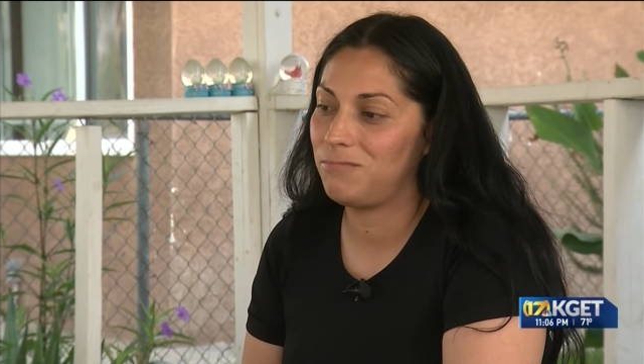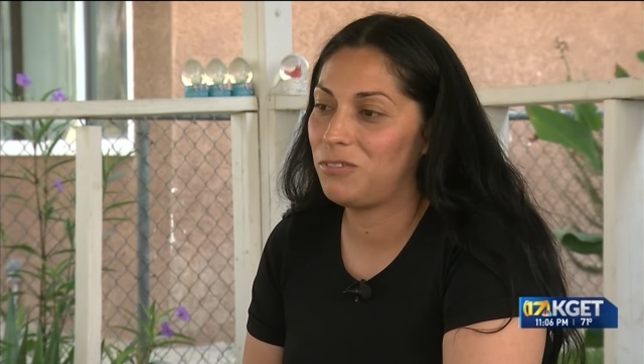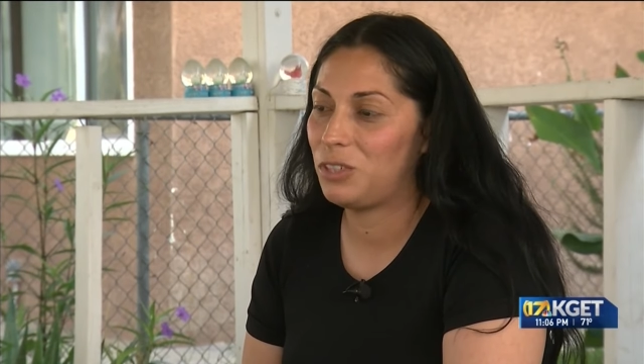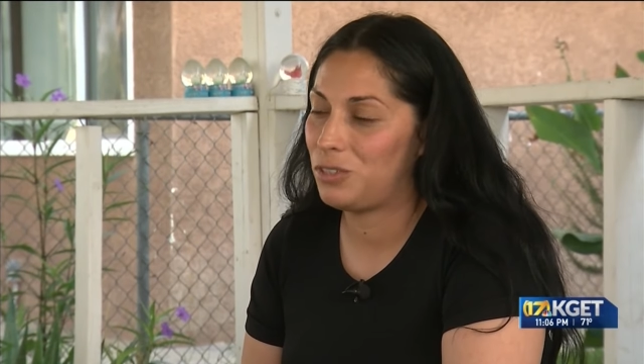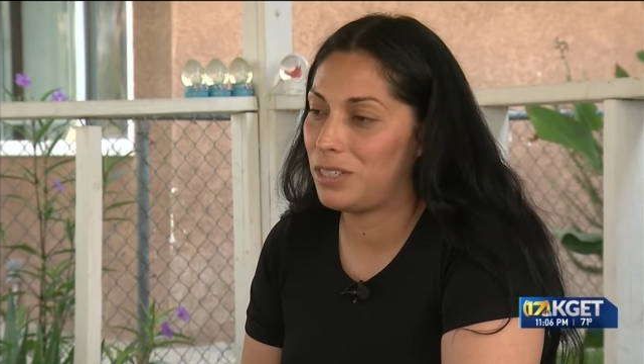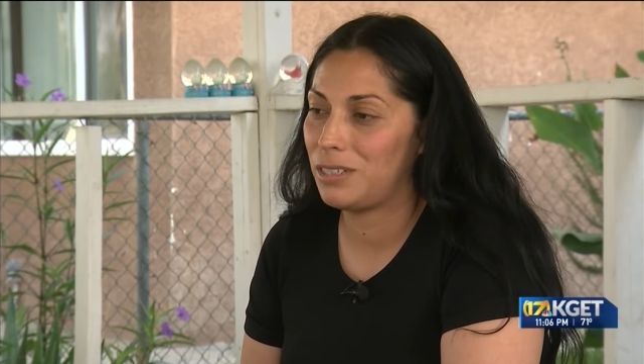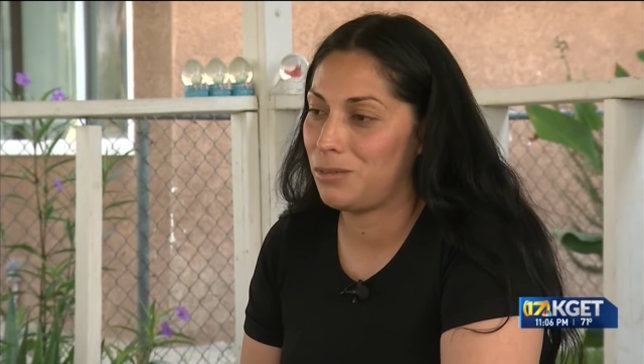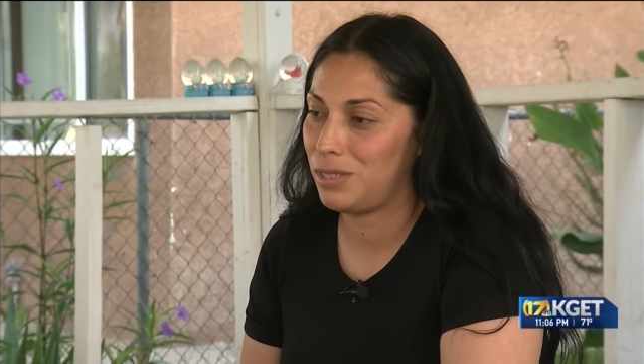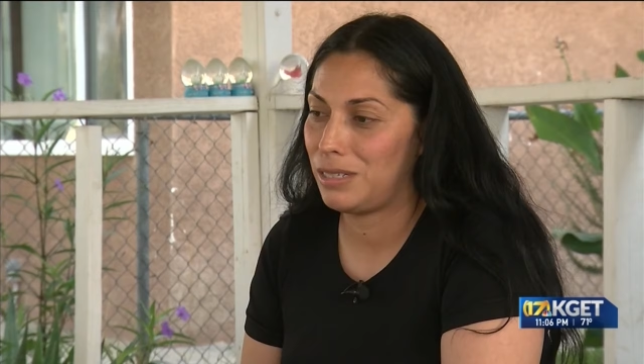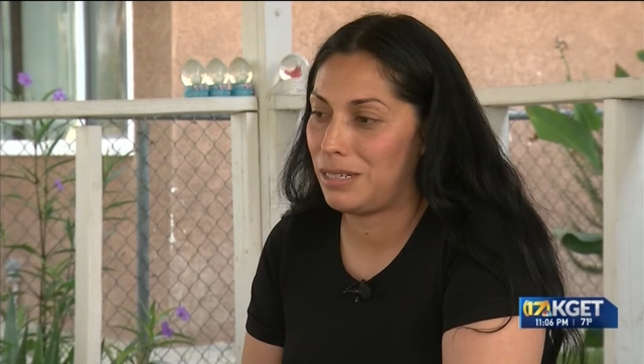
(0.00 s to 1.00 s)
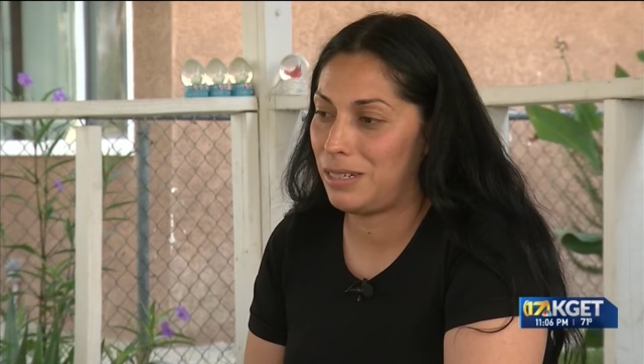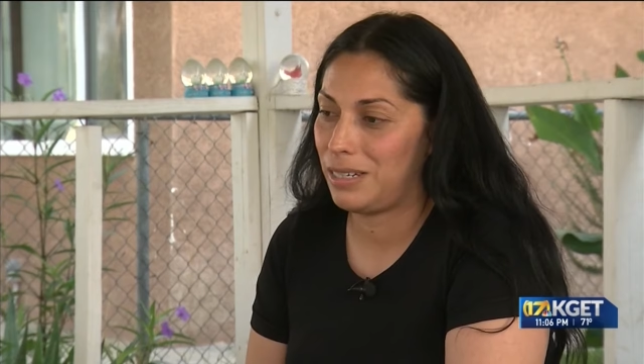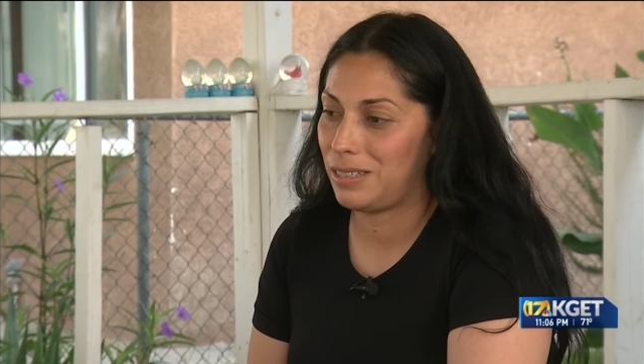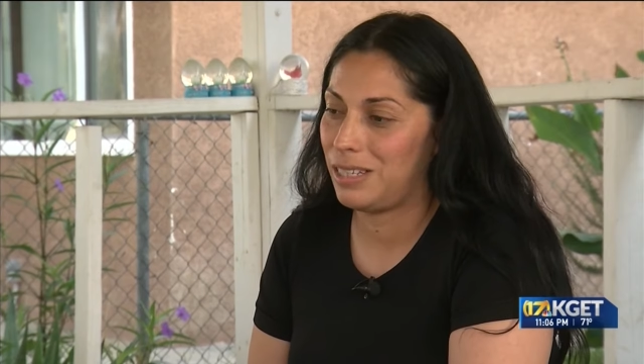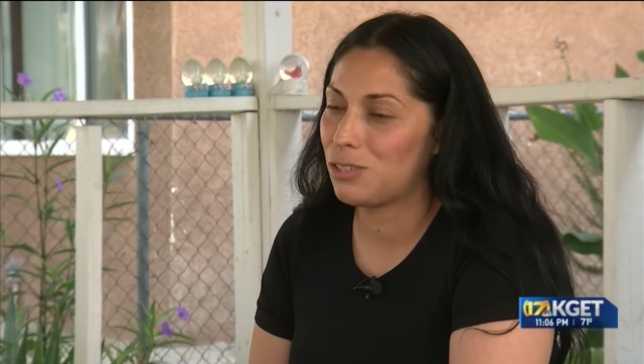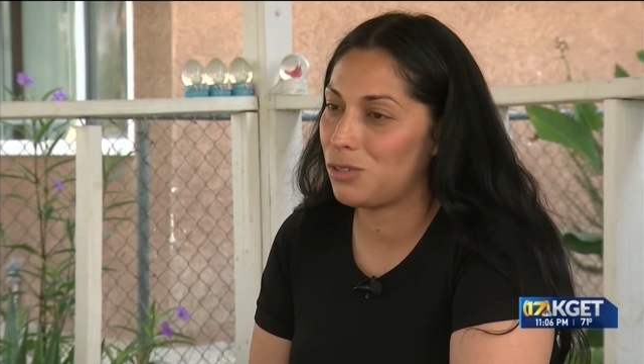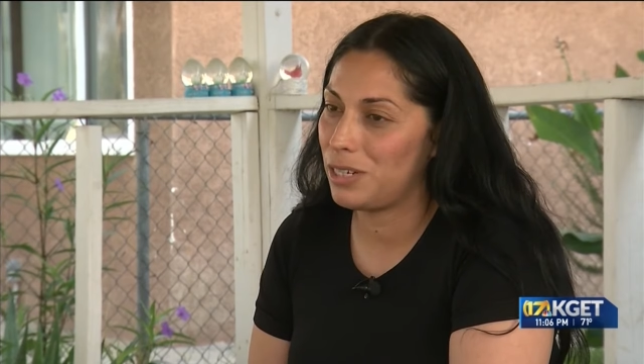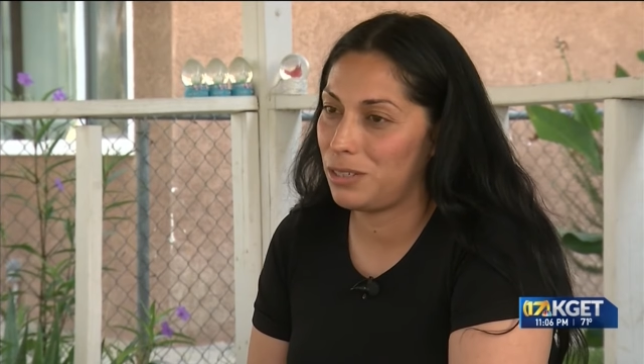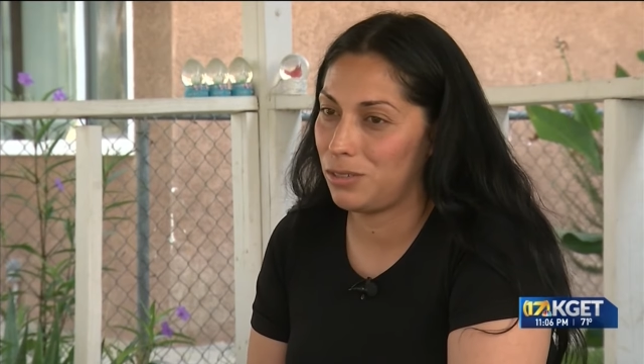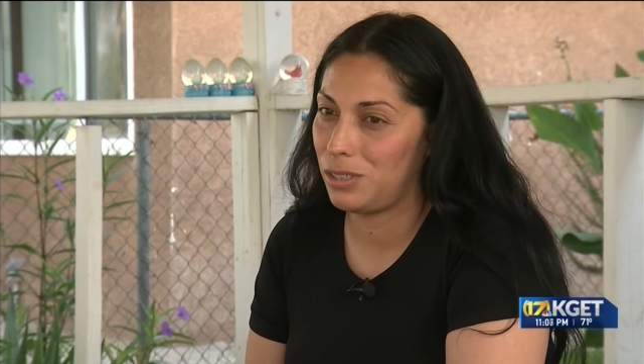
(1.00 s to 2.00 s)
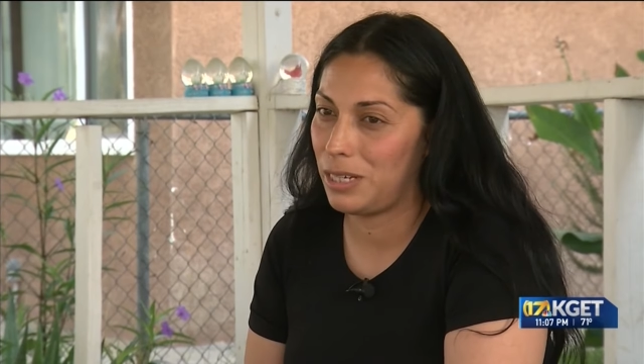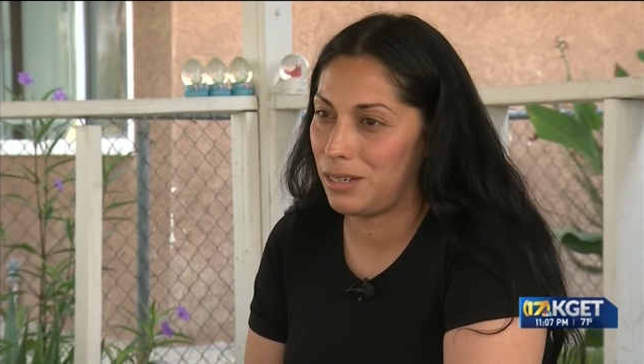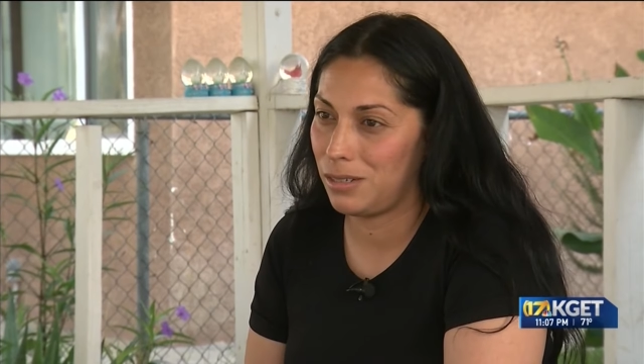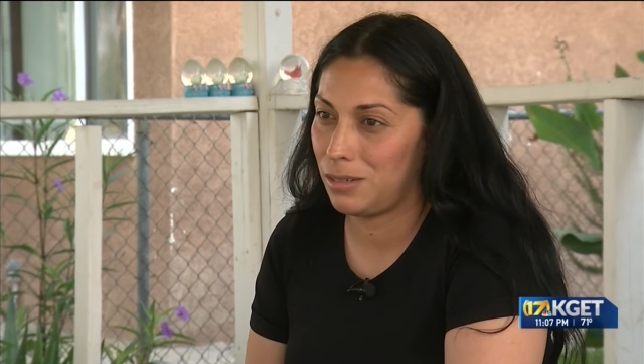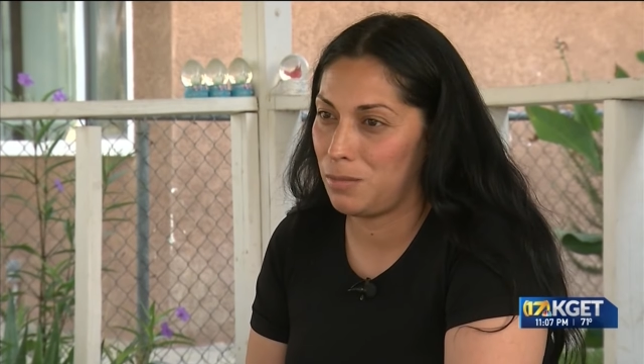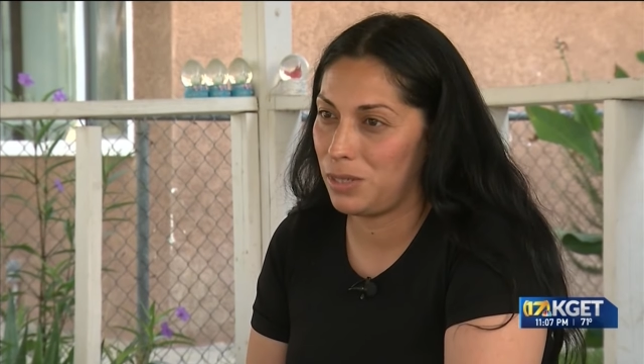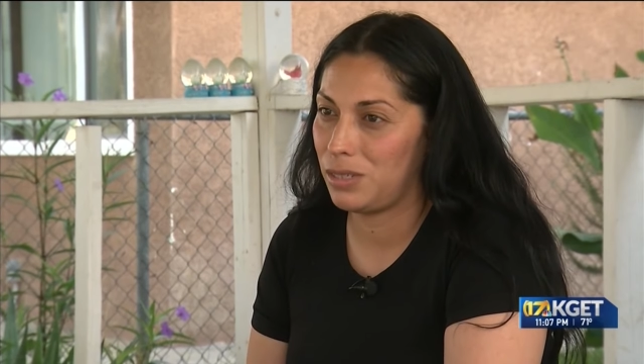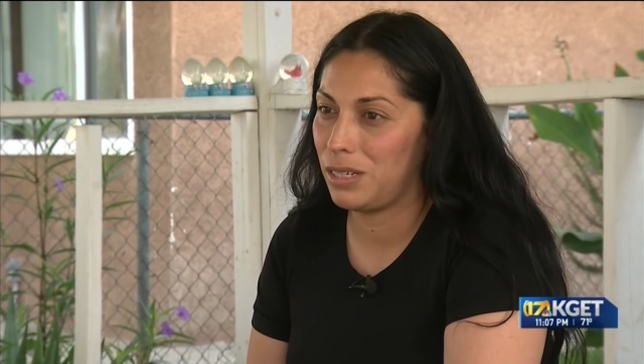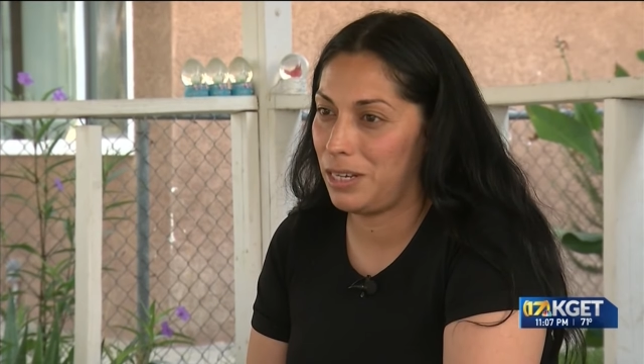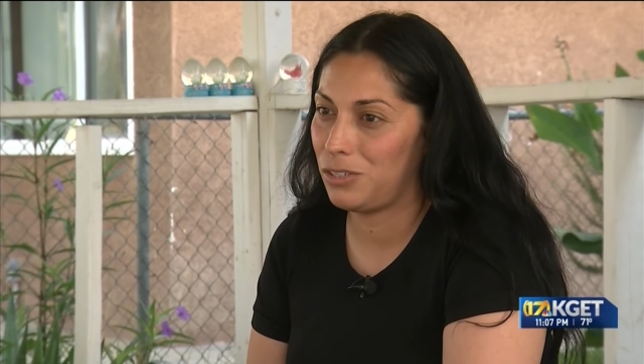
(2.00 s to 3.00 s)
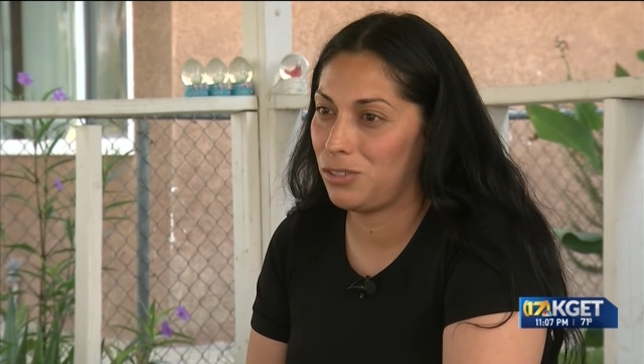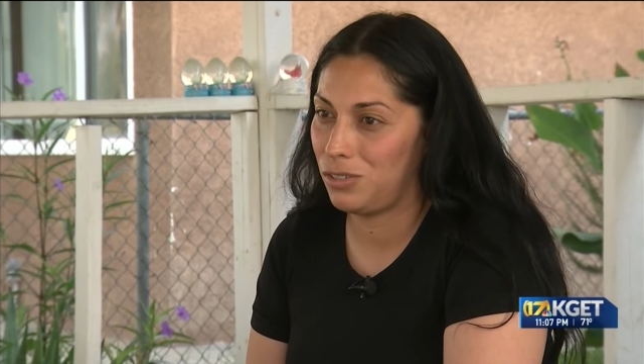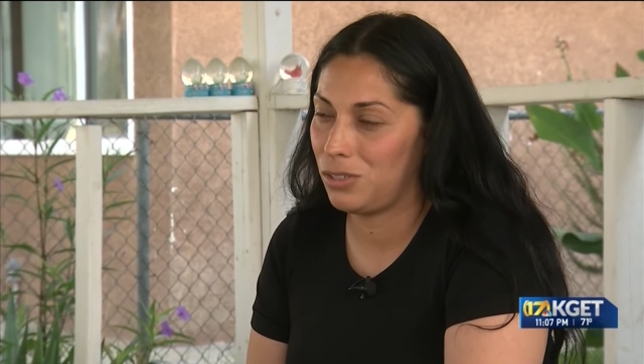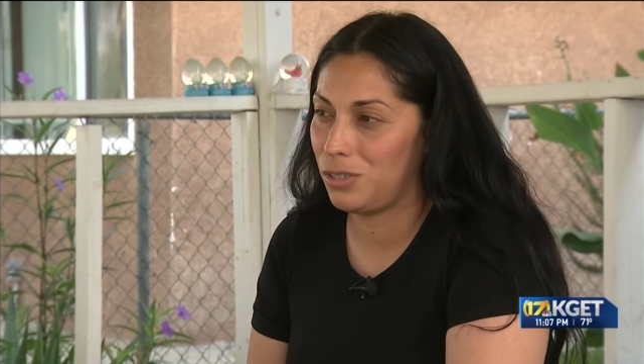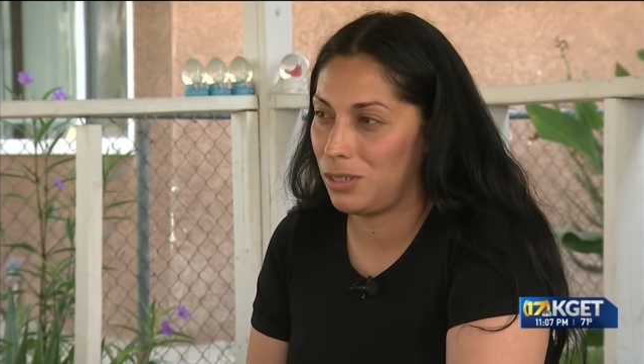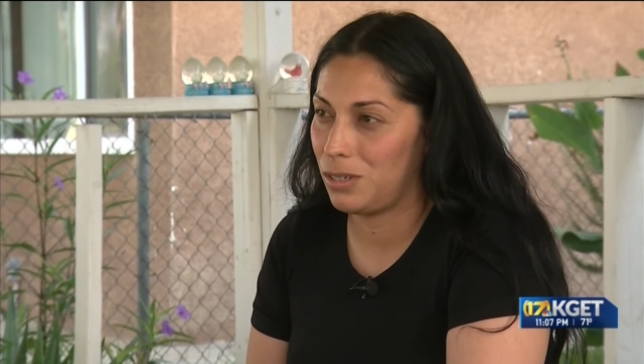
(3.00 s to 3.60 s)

feel that it was not an accident. That's all I could say because the investigation is still